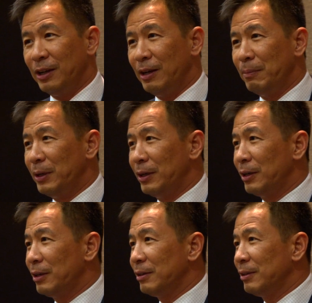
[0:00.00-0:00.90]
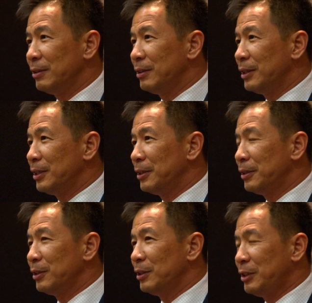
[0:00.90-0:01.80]
I'm a
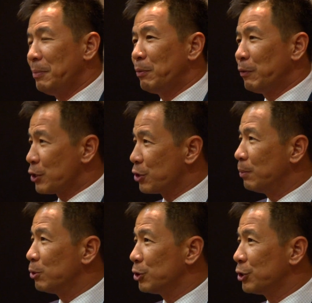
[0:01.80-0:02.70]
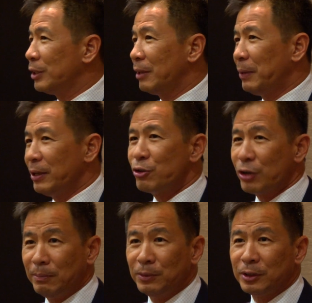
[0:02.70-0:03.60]
semi-professional musician. I play the
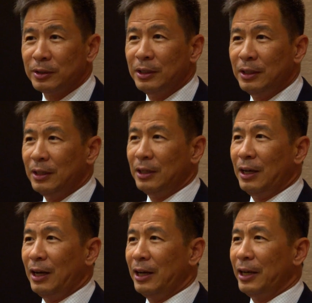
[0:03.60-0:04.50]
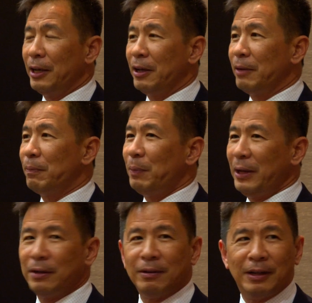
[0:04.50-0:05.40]
drums. I
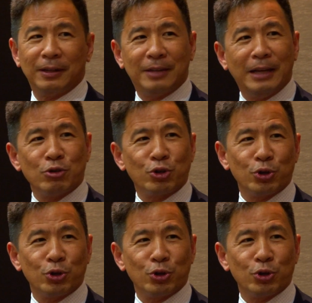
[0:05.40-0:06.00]
played 10